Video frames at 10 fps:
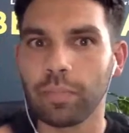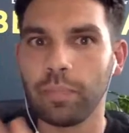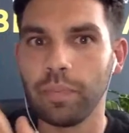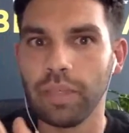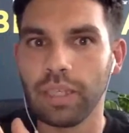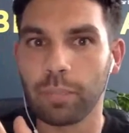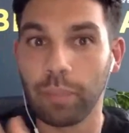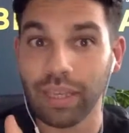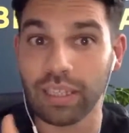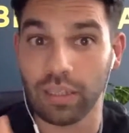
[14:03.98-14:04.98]
is
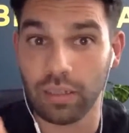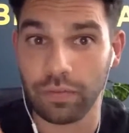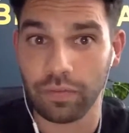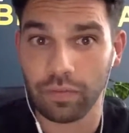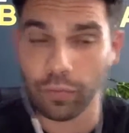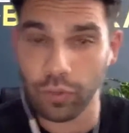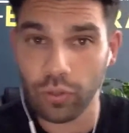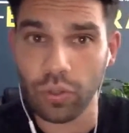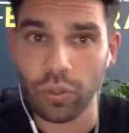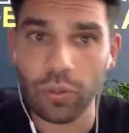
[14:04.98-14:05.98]
big enough for you to
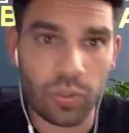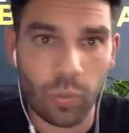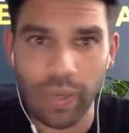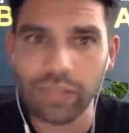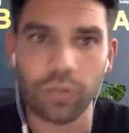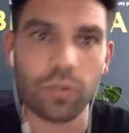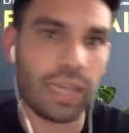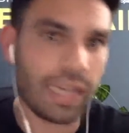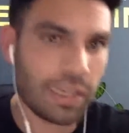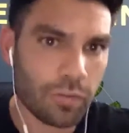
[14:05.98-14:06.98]
lose the weight or to get
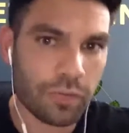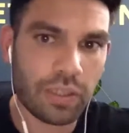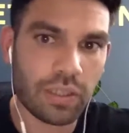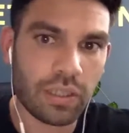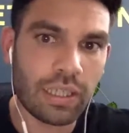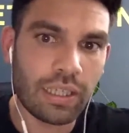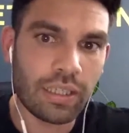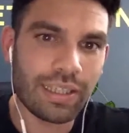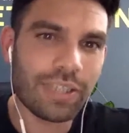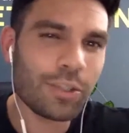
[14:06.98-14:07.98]
healthier,
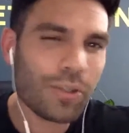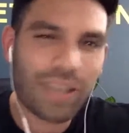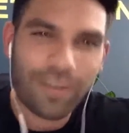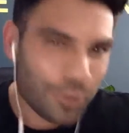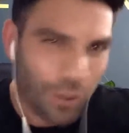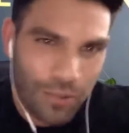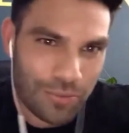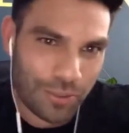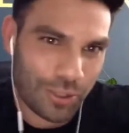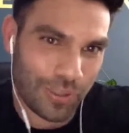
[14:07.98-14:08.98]
then you don't have to go on a
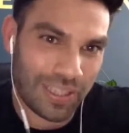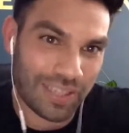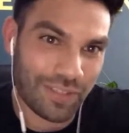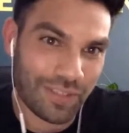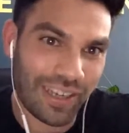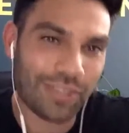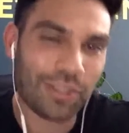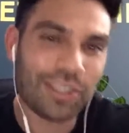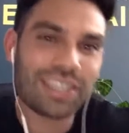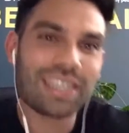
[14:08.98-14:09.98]
restrictive diet. You
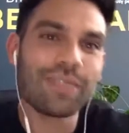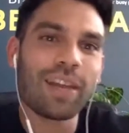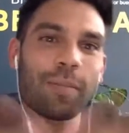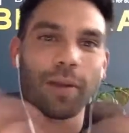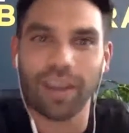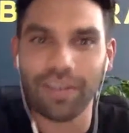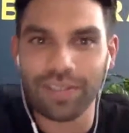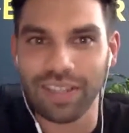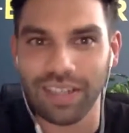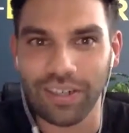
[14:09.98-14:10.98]
can just develop a
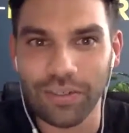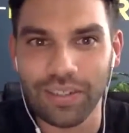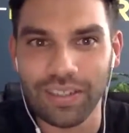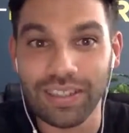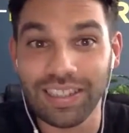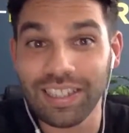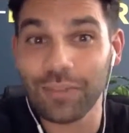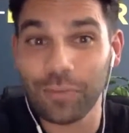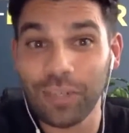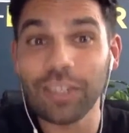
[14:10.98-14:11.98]
lifestyle that is
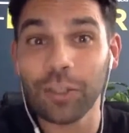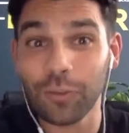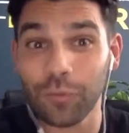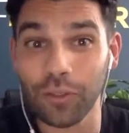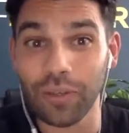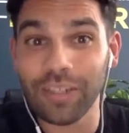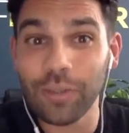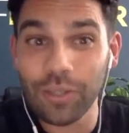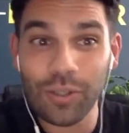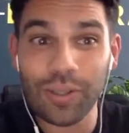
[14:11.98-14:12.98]
really good for you and you
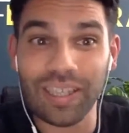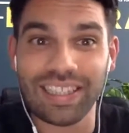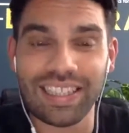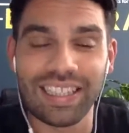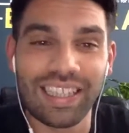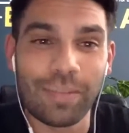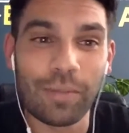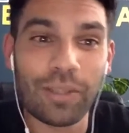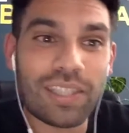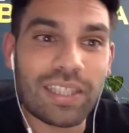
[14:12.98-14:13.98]
enjoy it. Because